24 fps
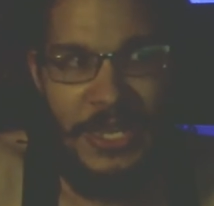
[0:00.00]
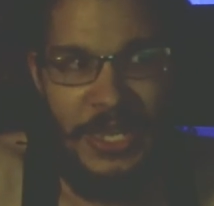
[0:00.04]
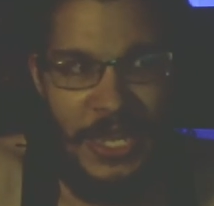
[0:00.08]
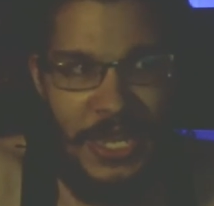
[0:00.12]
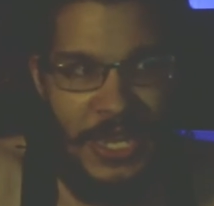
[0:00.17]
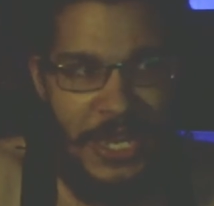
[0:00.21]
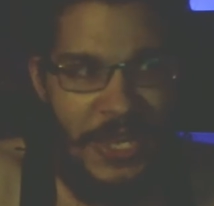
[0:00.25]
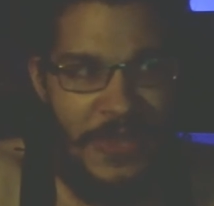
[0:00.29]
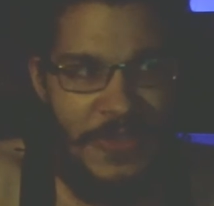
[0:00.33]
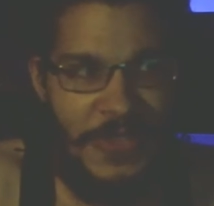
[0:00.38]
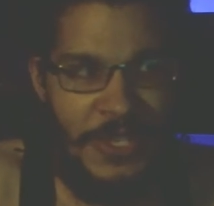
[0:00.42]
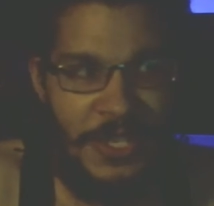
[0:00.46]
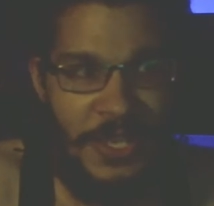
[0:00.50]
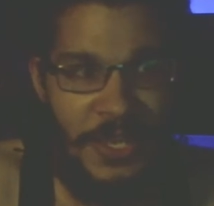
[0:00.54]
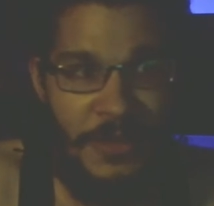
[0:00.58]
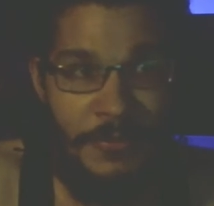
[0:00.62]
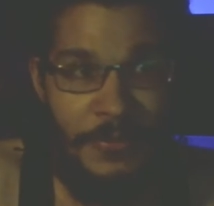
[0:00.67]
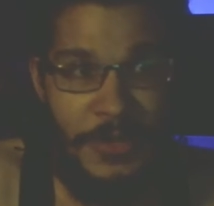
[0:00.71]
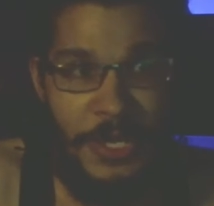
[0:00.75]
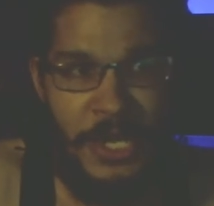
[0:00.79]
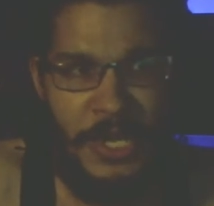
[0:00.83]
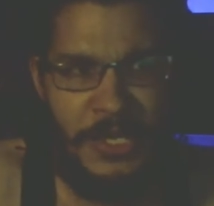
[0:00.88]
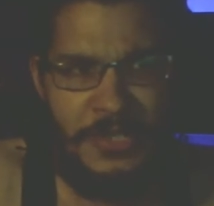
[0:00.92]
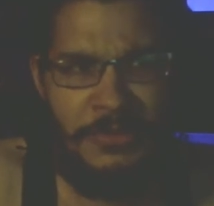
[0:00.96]
And the Young
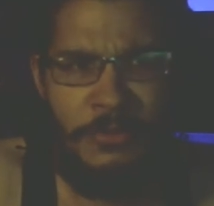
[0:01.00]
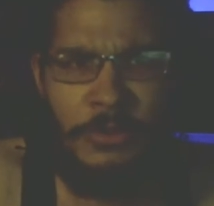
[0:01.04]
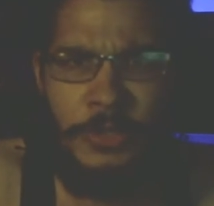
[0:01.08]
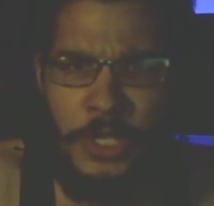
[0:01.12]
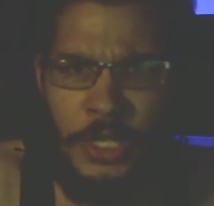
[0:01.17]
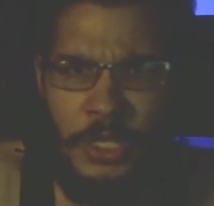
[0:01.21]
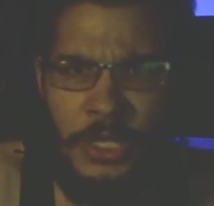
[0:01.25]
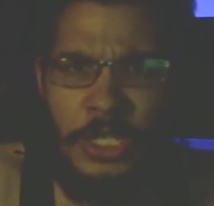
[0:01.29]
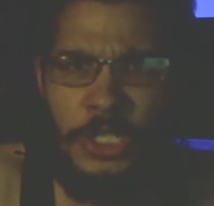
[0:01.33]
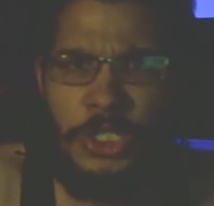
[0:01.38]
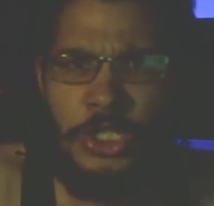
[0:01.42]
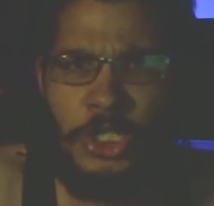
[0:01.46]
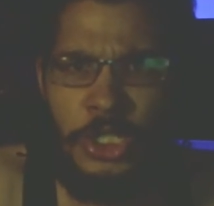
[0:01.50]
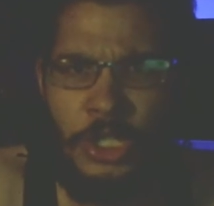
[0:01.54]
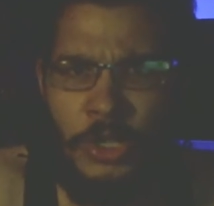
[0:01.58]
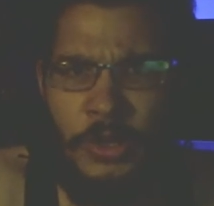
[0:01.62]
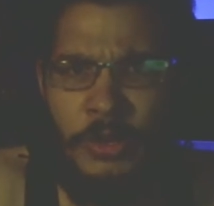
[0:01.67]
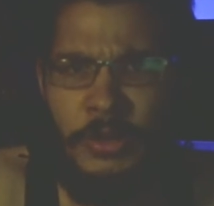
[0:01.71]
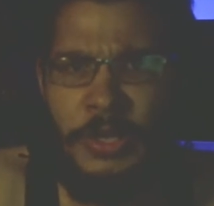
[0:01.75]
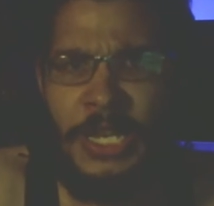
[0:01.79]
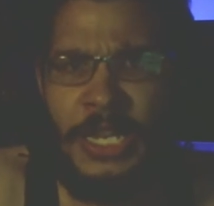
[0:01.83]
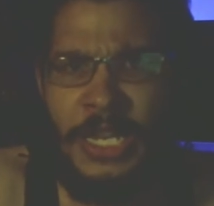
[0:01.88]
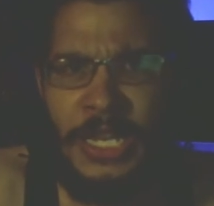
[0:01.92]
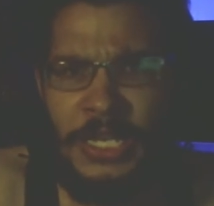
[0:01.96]
Bucks literally
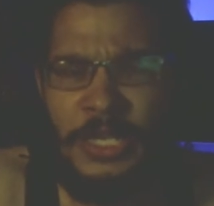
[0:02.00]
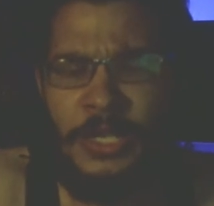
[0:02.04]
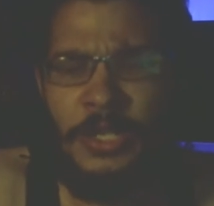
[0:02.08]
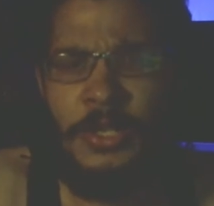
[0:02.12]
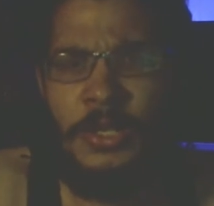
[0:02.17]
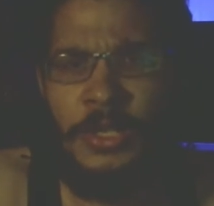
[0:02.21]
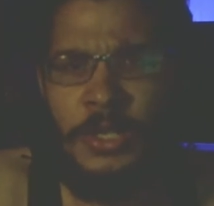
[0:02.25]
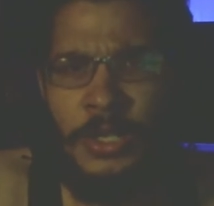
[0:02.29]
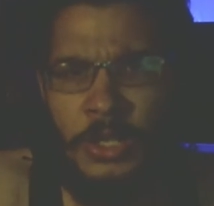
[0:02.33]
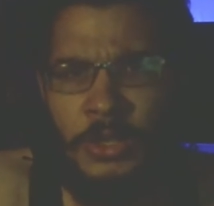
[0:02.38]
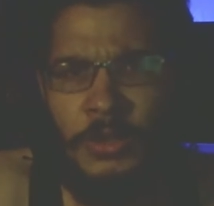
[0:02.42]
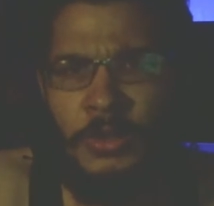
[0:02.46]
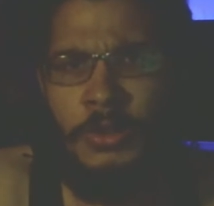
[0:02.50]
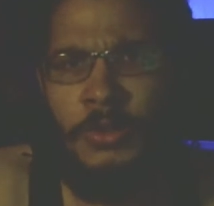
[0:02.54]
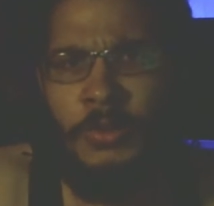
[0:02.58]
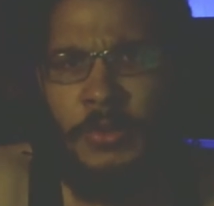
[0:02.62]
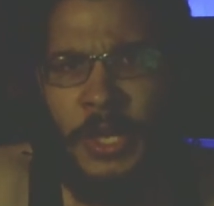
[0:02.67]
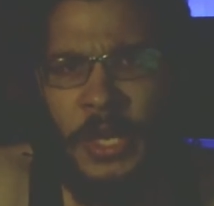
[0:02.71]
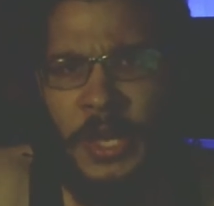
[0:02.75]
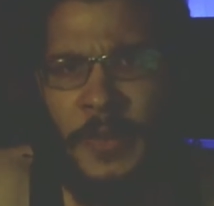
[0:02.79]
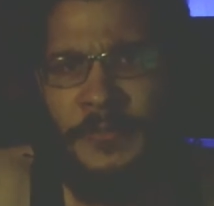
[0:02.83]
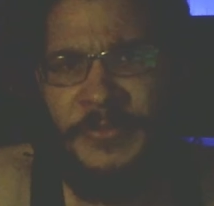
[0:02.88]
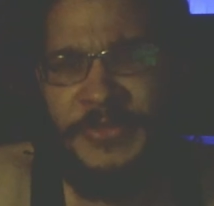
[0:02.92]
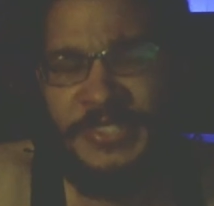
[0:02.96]
showing a
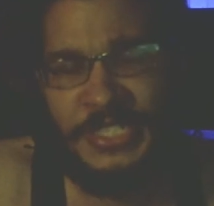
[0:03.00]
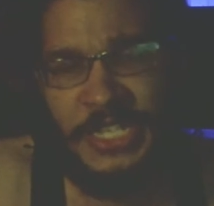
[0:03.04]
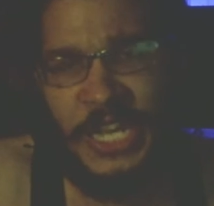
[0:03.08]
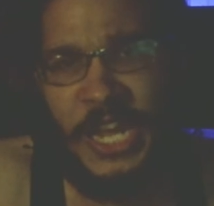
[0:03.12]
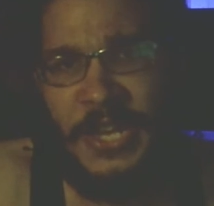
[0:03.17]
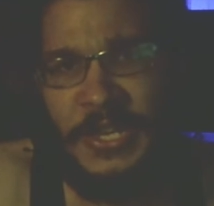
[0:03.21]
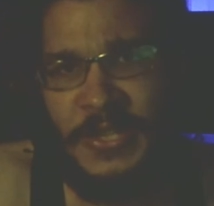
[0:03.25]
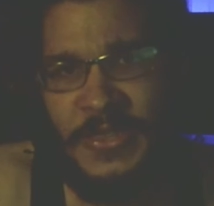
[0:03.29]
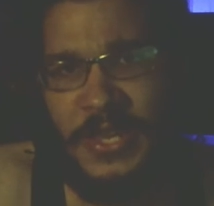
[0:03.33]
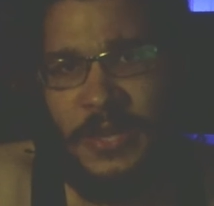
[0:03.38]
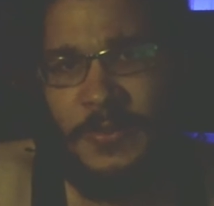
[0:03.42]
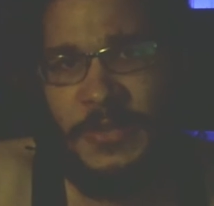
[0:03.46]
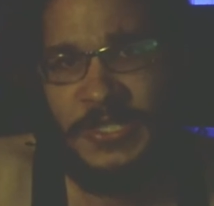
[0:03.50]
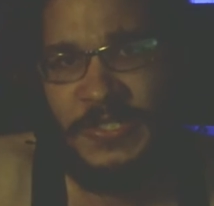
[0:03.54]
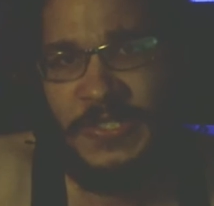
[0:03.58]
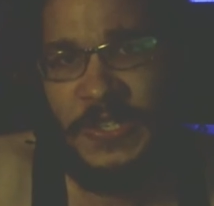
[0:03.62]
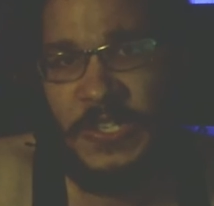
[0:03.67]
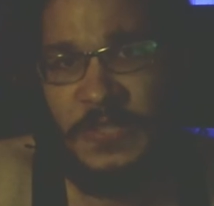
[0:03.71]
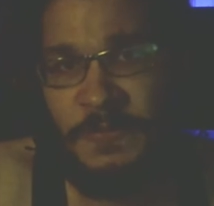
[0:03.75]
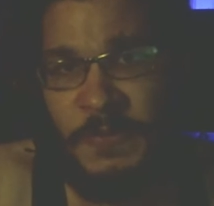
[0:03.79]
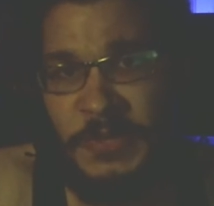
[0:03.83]
new side of them, it seems.